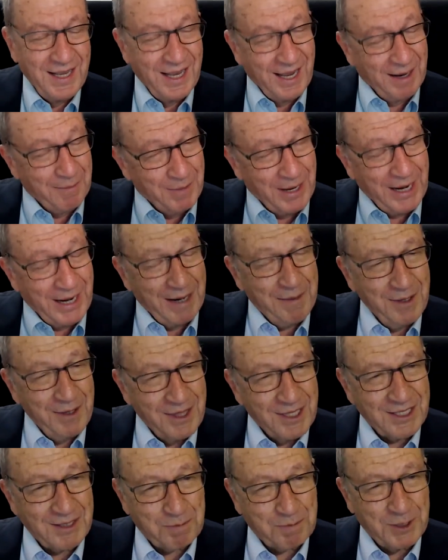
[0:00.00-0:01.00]
And maybe
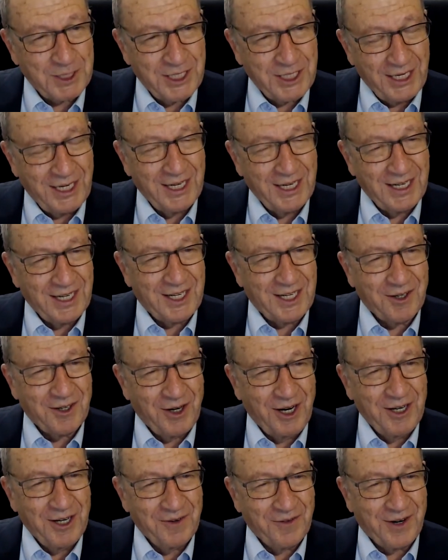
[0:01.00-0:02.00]
this particular
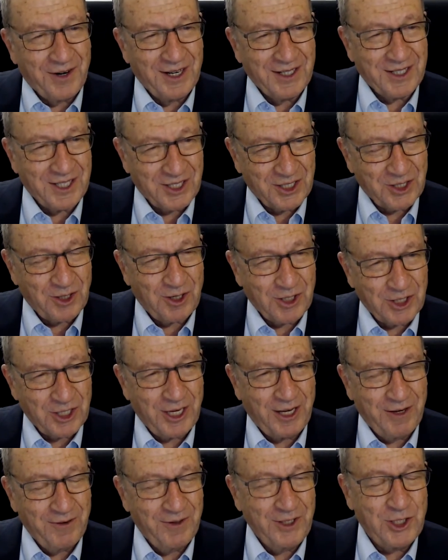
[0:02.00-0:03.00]
coronavirus, the
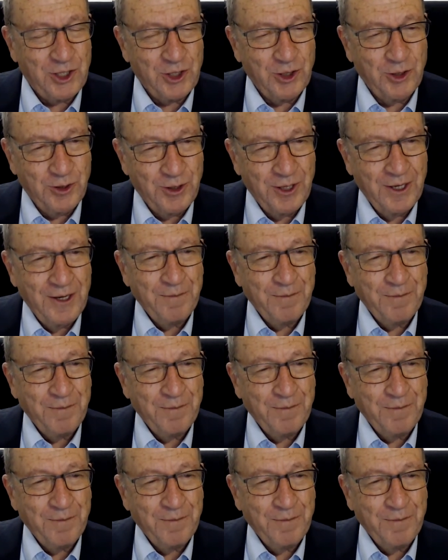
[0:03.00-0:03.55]
SARS-CoV-2,